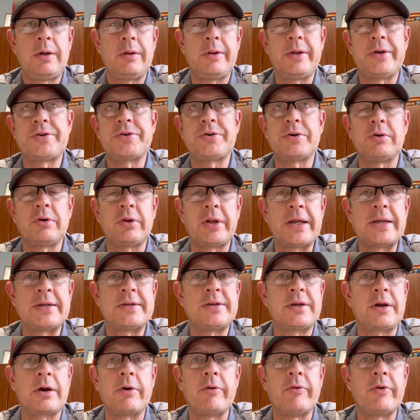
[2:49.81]
Unless you're
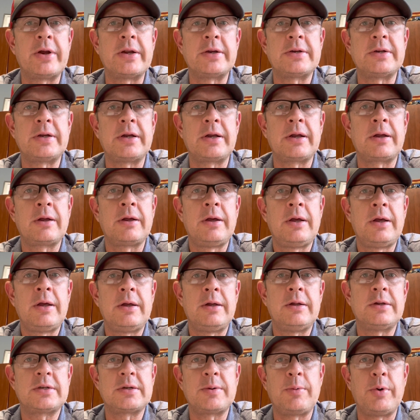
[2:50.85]
leasing or renting,
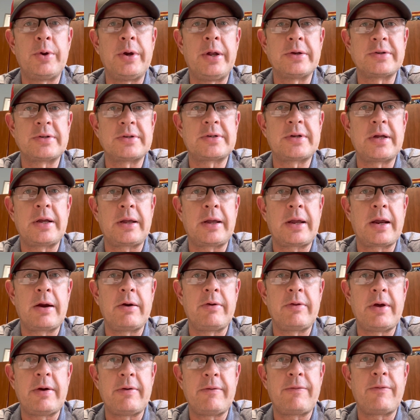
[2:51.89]
someone else is taking
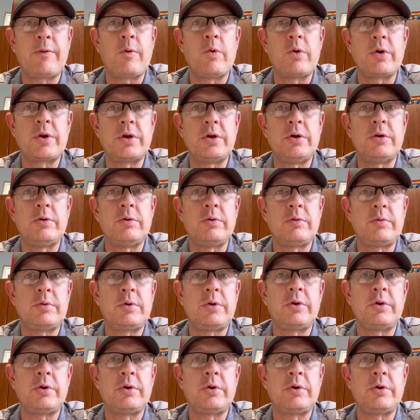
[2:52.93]
care of that for you,